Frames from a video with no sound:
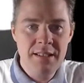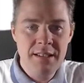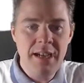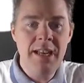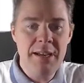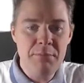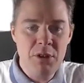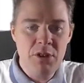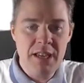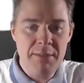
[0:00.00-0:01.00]
I am.
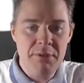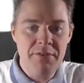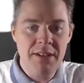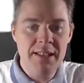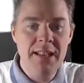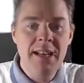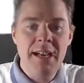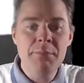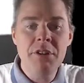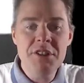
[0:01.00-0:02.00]
Okay, perfect.
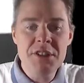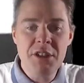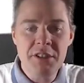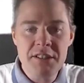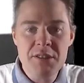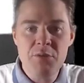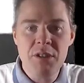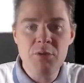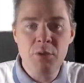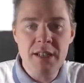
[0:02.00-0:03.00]
I'm going to start this
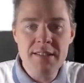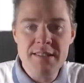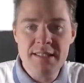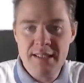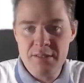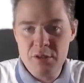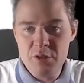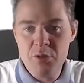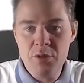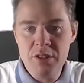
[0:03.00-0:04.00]
one once. And do
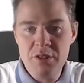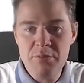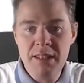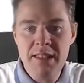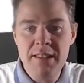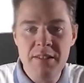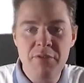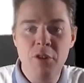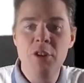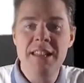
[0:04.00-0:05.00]
you want to be uh,
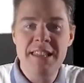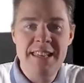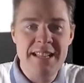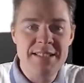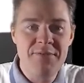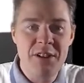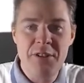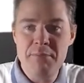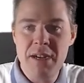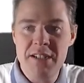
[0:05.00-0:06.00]
default? Yes, very
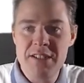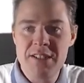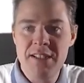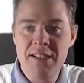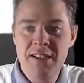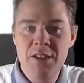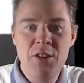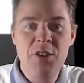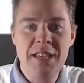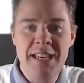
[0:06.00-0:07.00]
much.
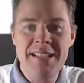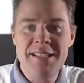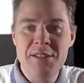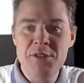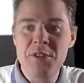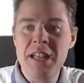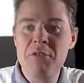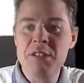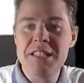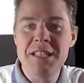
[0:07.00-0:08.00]
Okay, so that
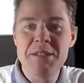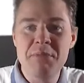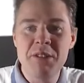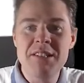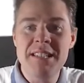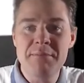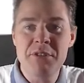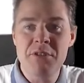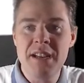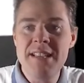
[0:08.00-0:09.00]
was just about CM
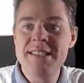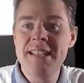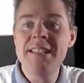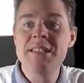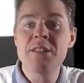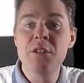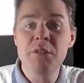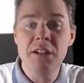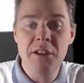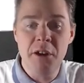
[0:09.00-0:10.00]
Trace. It's
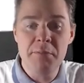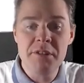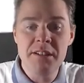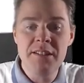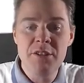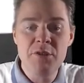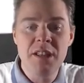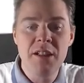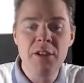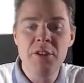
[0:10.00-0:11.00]
totally optional. You
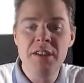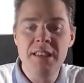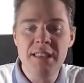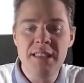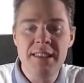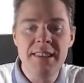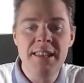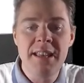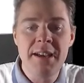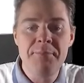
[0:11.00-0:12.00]
can look in
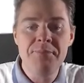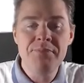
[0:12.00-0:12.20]
uh,